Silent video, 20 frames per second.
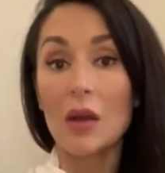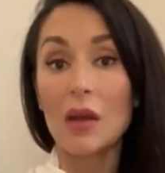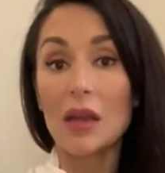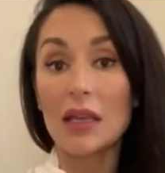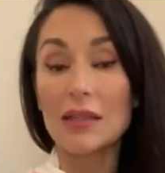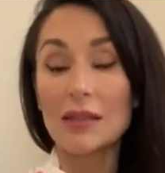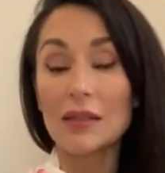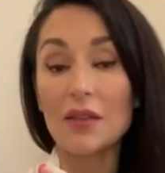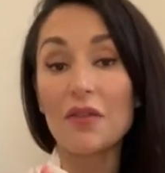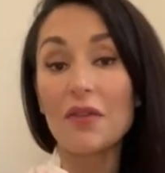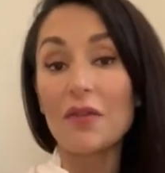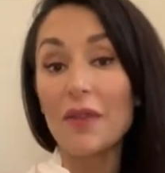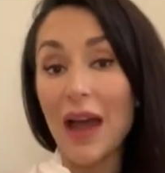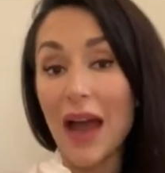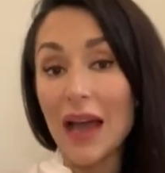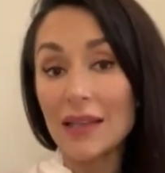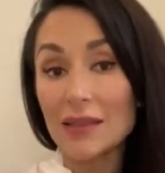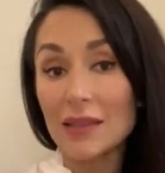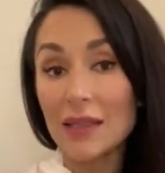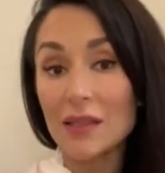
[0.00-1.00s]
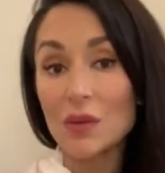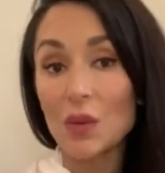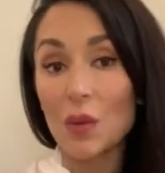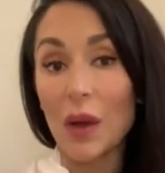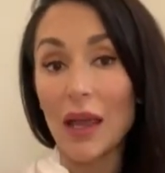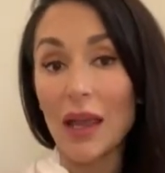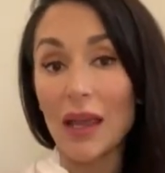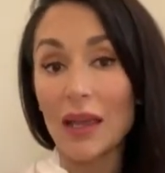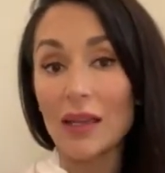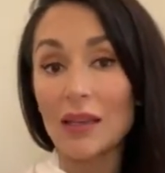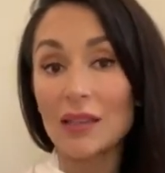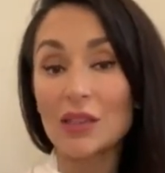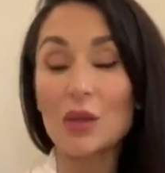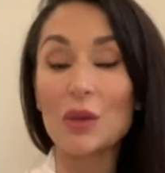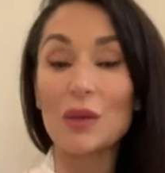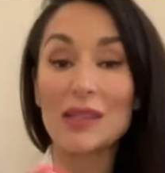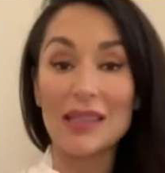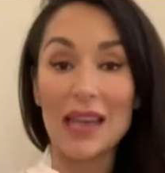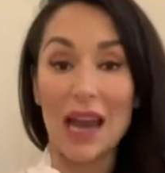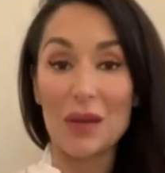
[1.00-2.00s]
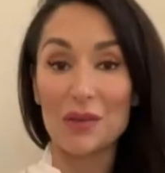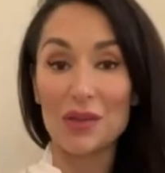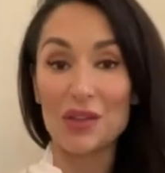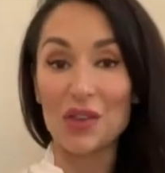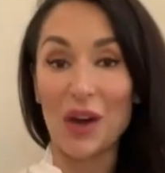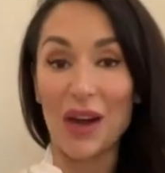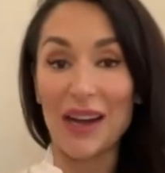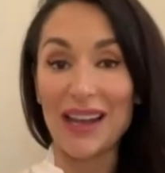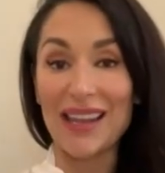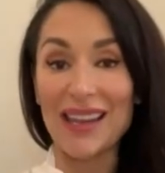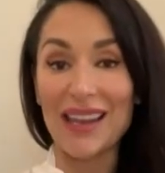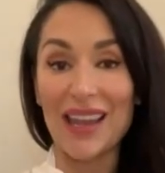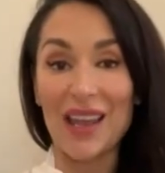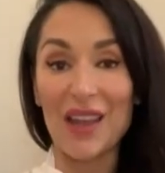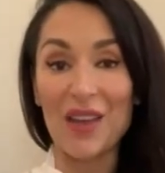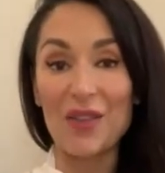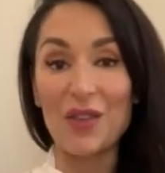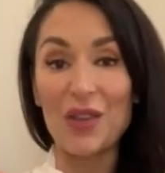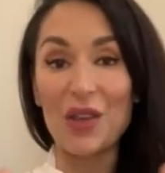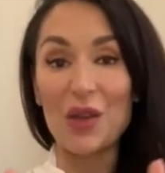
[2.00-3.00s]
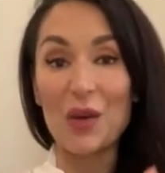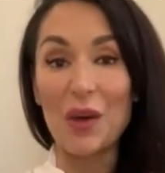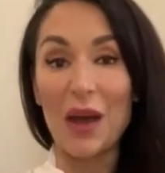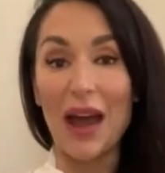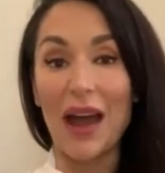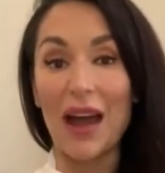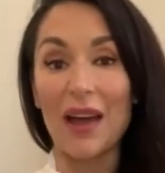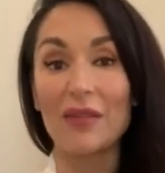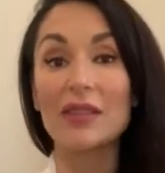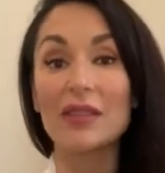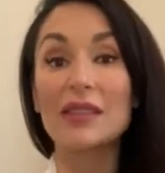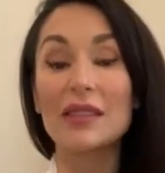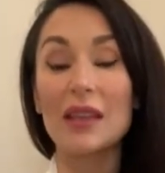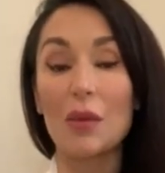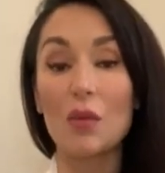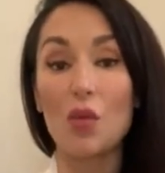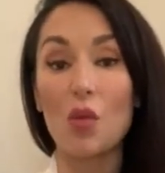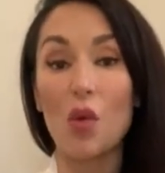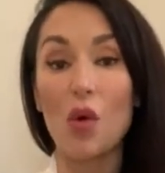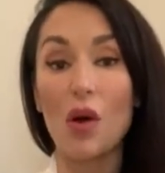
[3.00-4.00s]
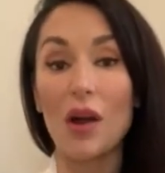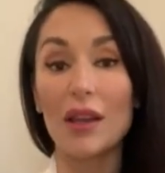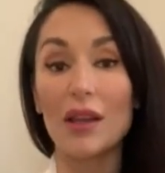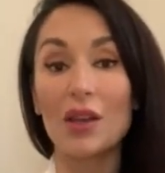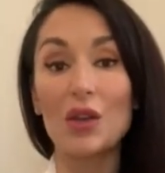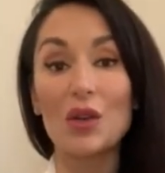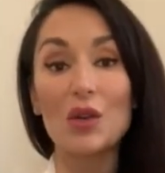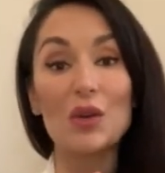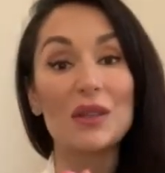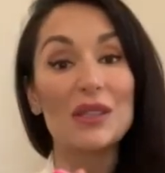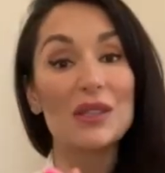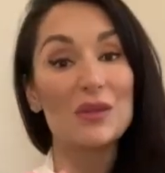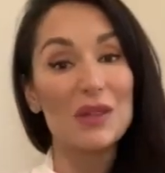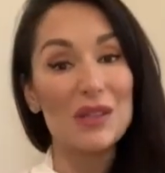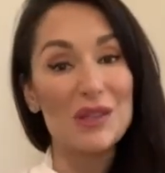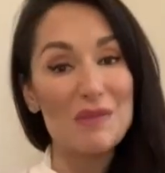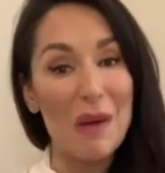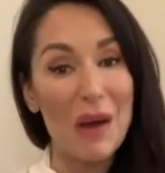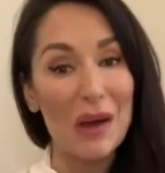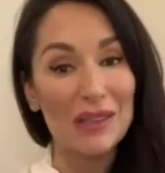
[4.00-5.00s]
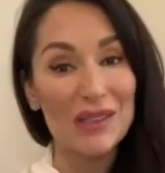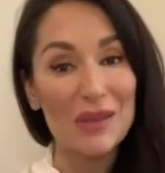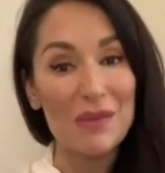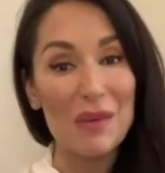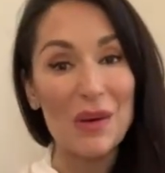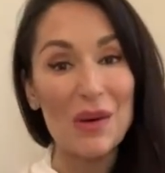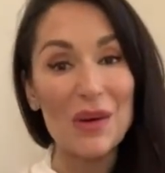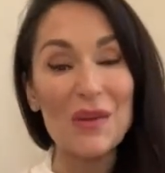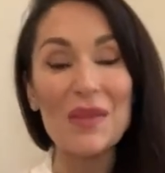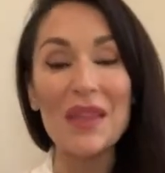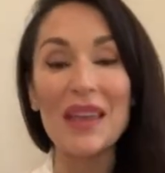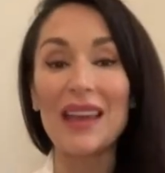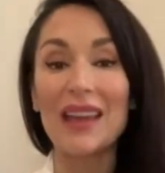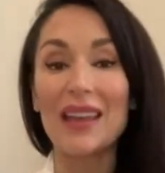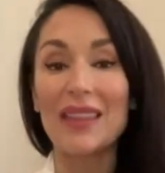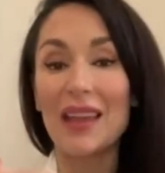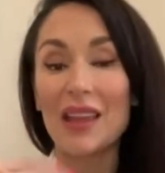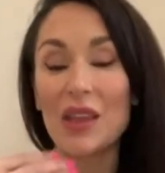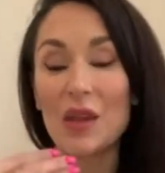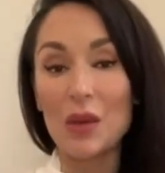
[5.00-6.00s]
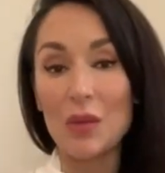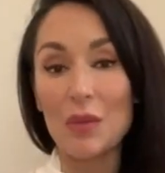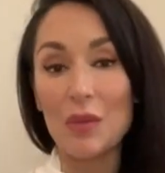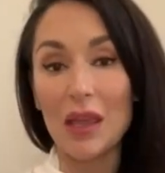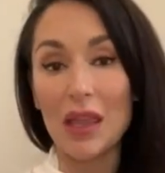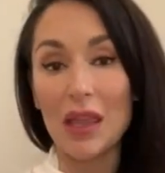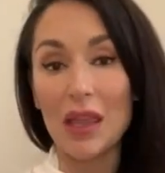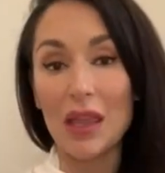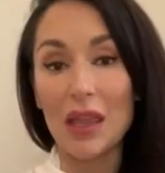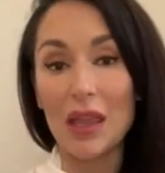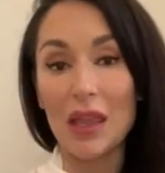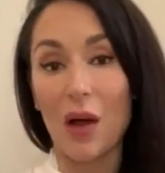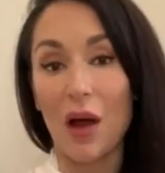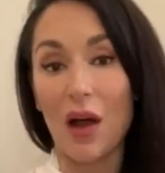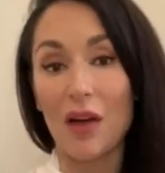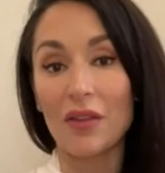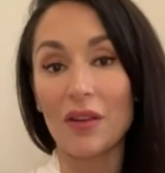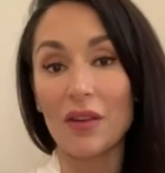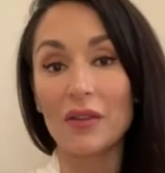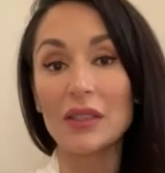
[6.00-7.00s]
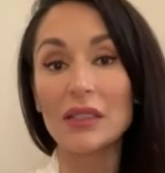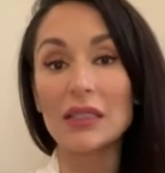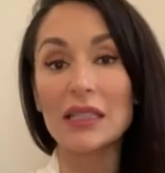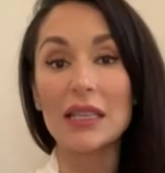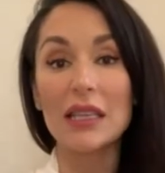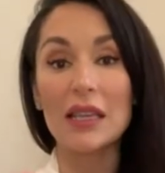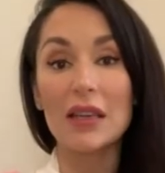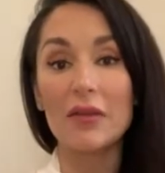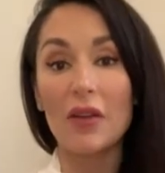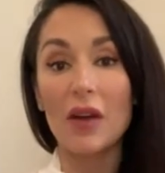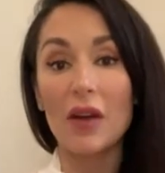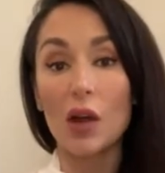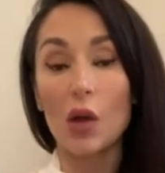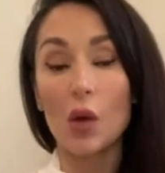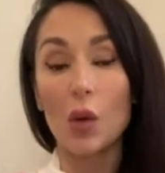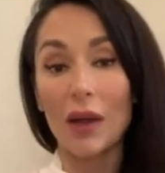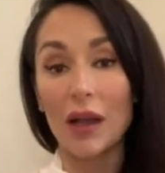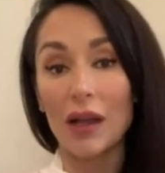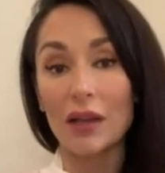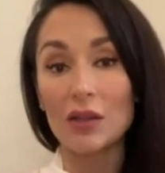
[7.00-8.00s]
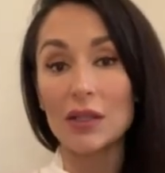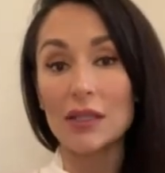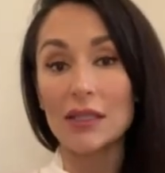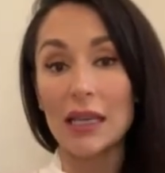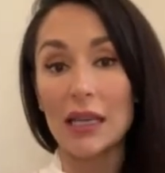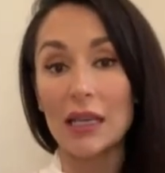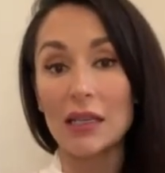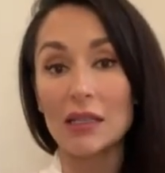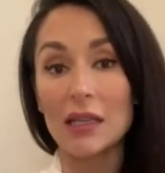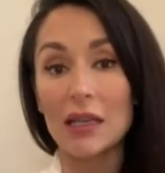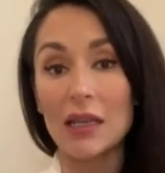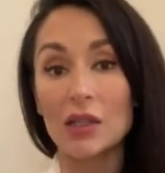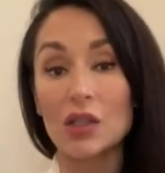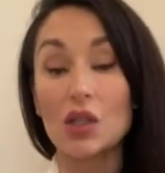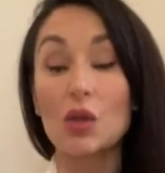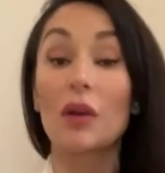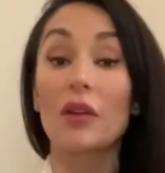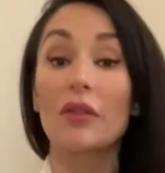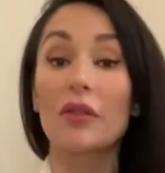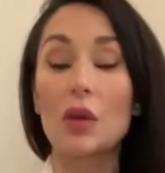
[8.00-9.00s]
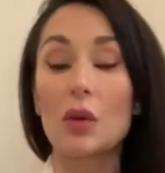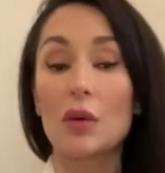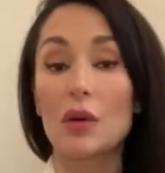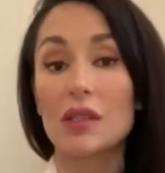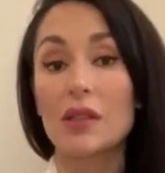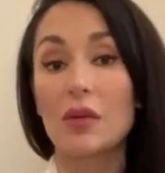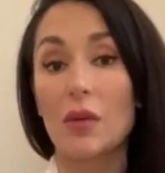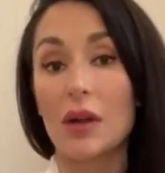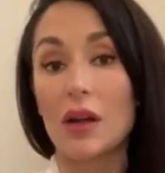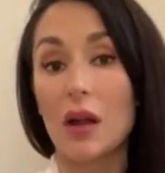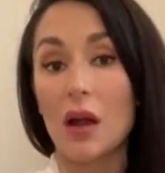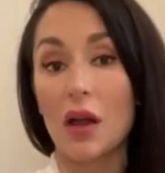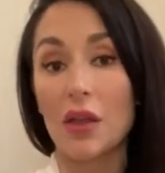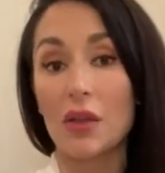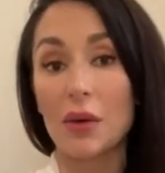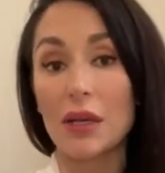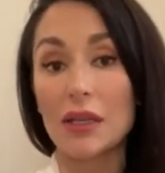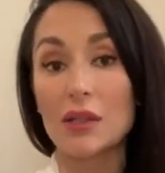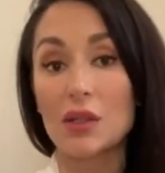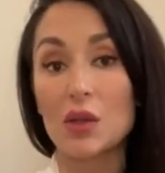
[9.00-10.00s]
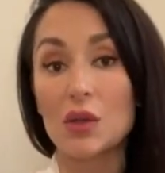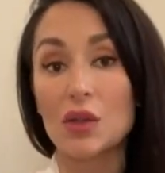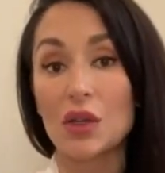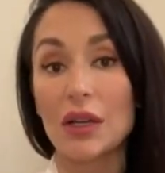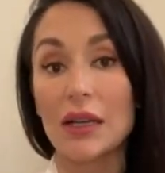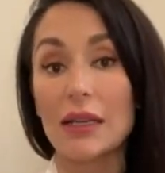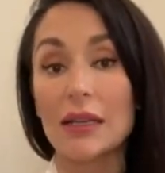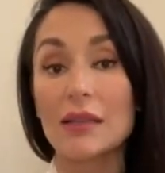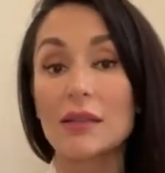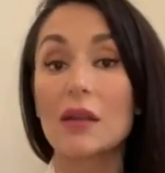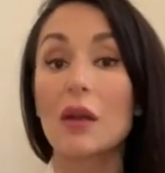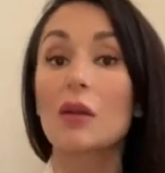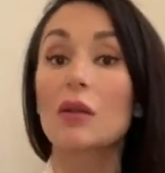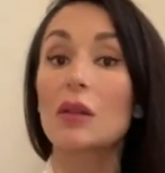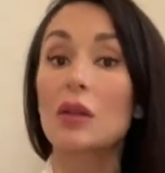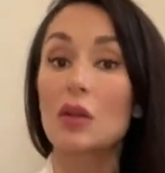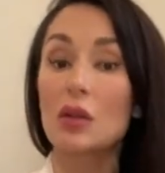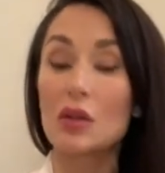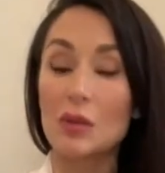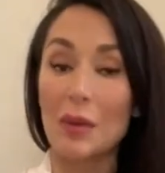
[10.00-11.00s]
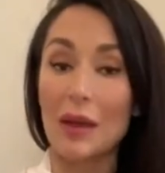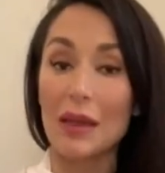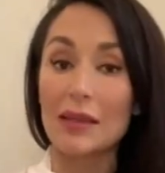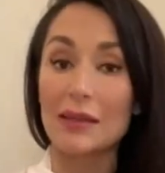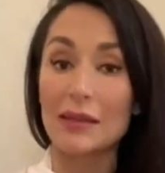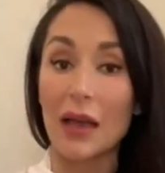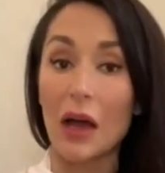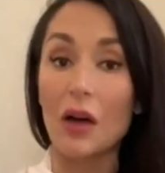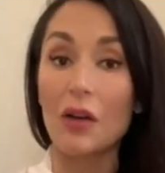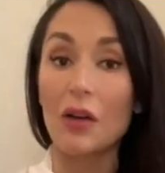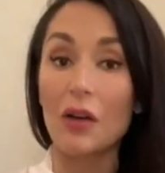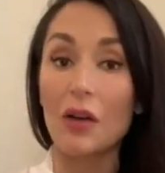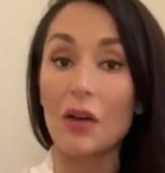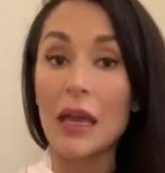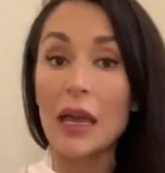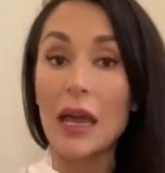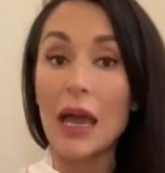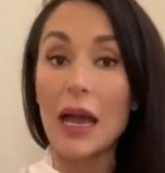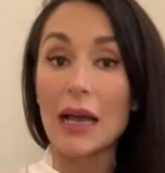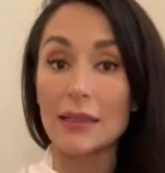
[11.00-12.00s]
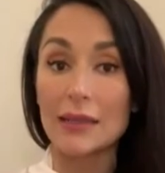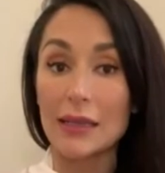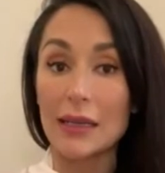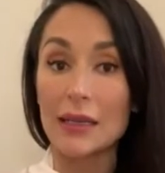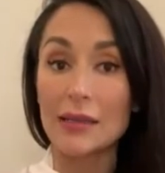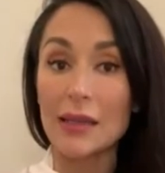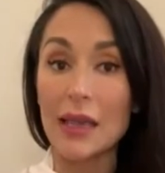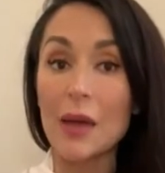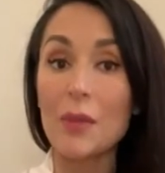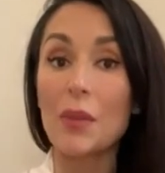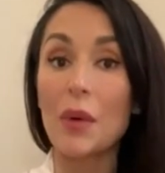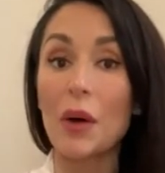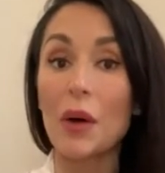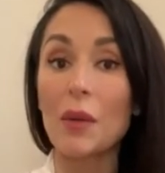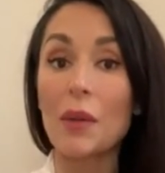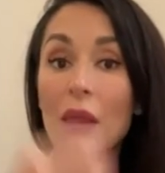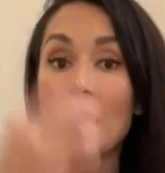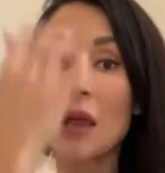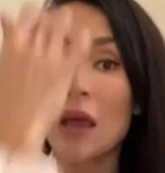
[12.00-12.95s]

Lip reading: It's the fastest way to establish credit if you have someone who is responsible that you can piggyback off of. And to give a quick understanding to our viewers of what an authorized user is, I'll use myself as an example.